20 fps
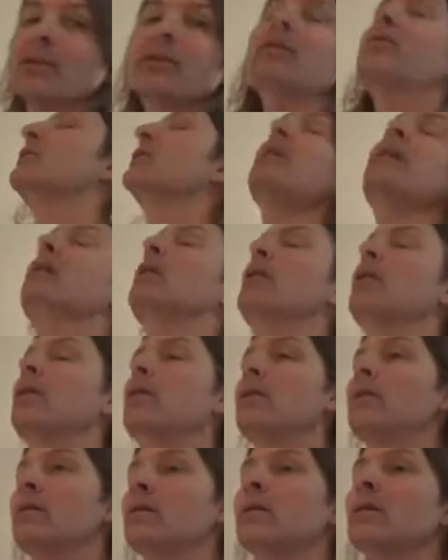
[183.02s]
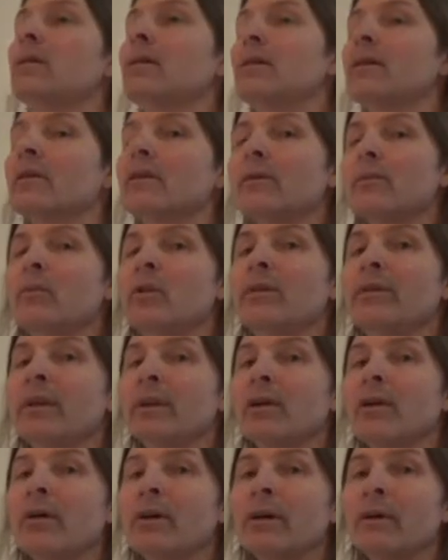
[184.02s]
So, moving
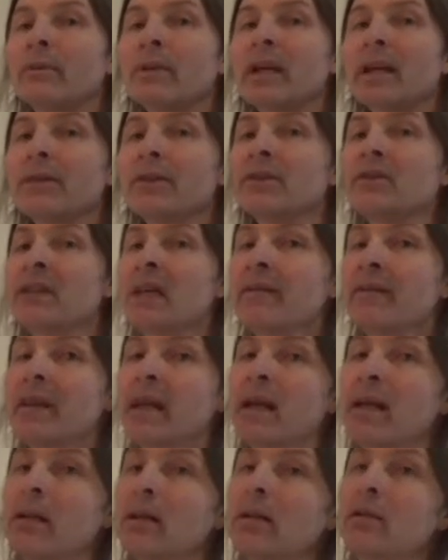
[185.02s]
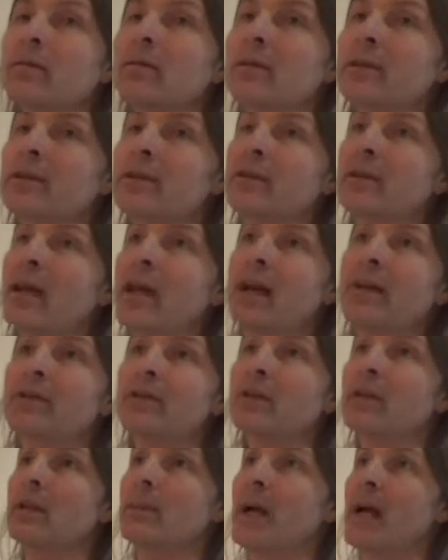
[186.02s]
on, we got the 7A, which, as you
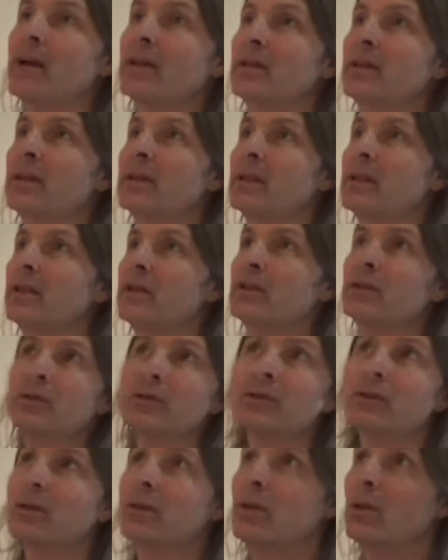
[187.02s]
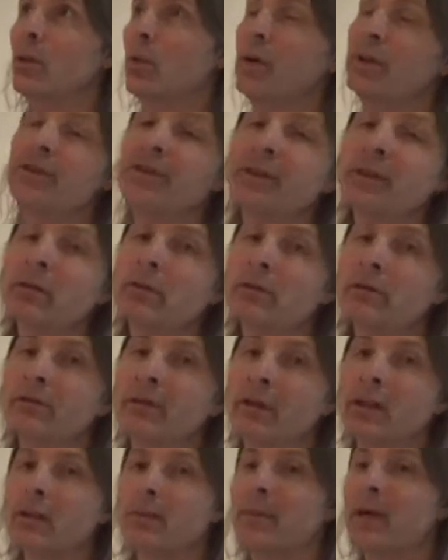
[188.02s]
can imagine, is one single
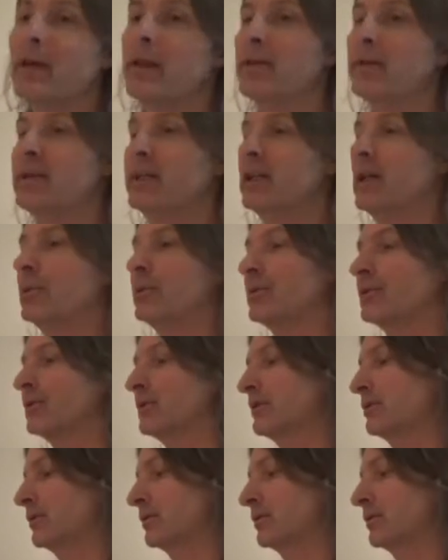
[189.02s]
followed by three doubles.